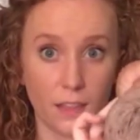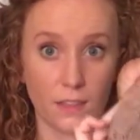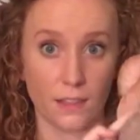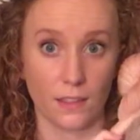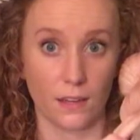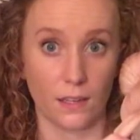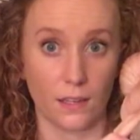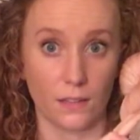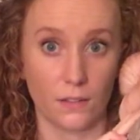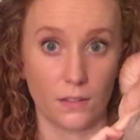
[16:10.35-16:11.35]
I think
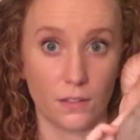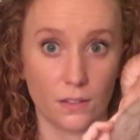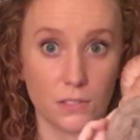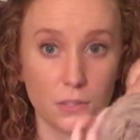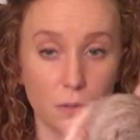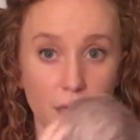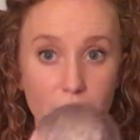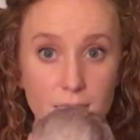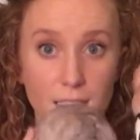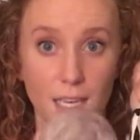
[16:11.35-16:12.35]
they look so
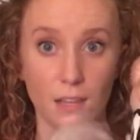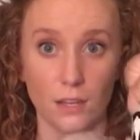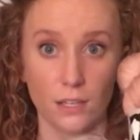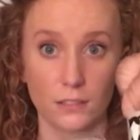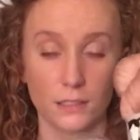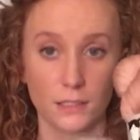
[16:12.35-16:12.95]
nice together.